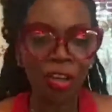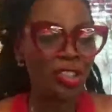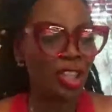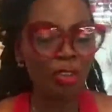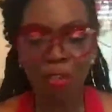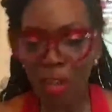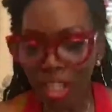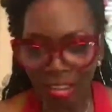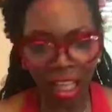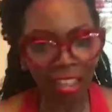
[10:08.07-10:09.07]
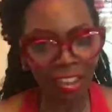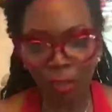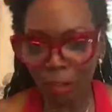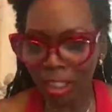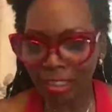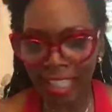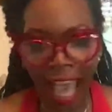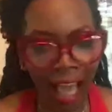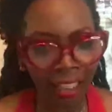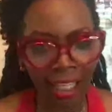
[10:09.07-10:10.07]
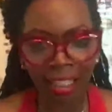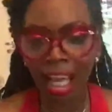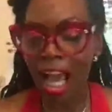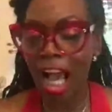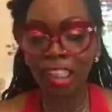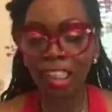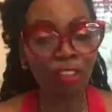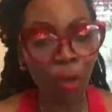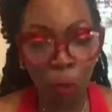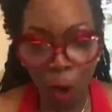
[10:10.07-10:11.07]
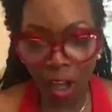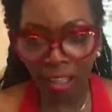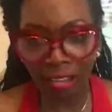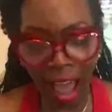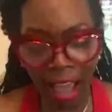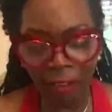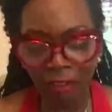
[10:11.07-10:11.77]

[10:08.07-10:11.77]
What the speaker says: a different talent, a different walk of life.